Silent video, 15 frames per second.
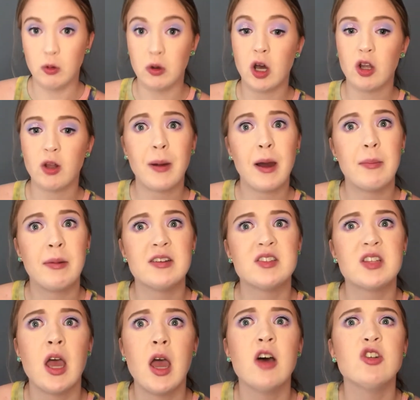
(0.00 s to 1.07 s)
ColourPop has
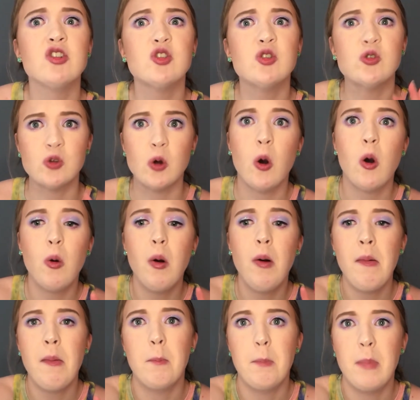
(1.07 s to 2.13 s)
so
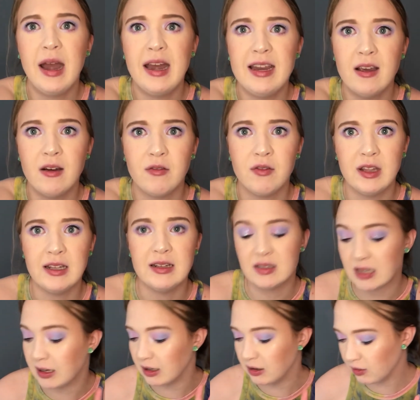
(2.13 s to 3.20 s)
many of these
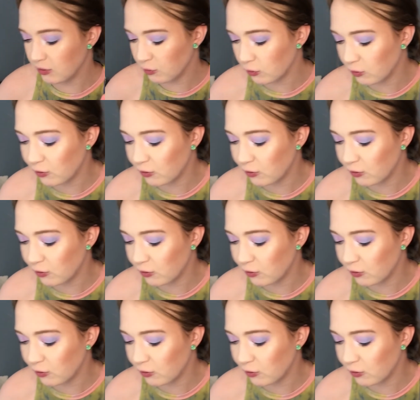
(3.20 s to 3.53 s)
and in different